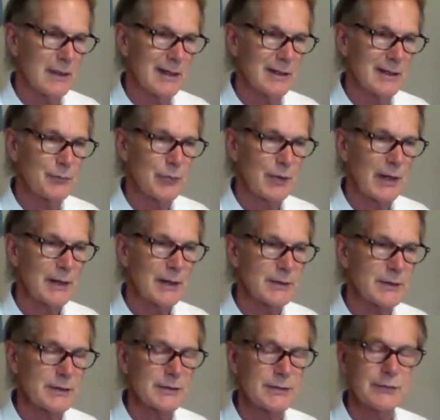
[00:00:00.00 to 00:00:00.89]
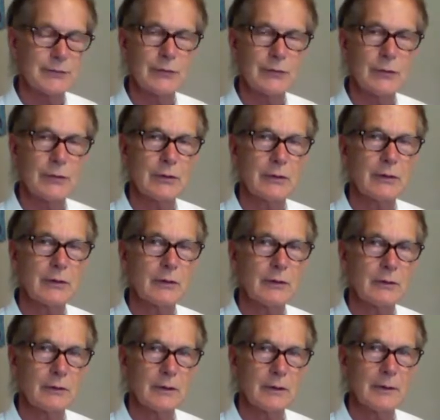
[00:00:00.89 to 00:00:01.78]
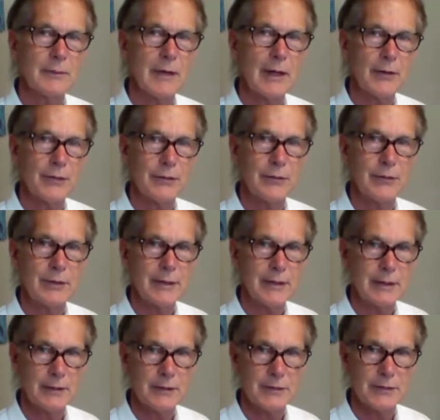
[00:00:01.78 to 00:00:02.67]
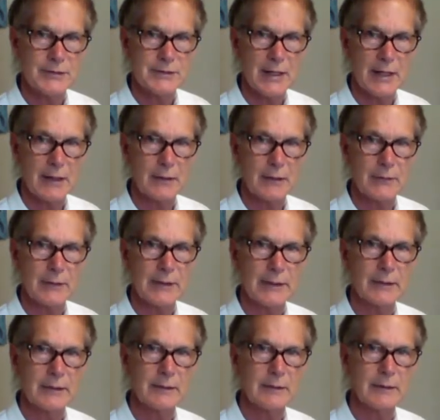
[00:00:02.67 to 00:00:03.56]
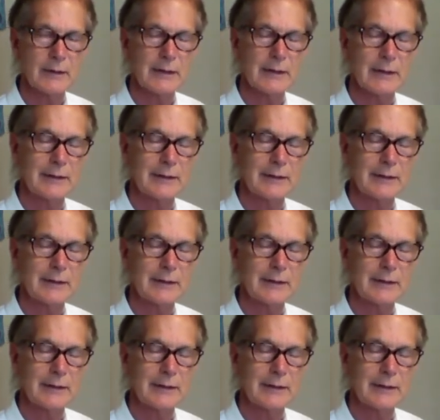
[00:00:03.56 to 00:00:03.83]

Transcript: in practice for about 30 years now, and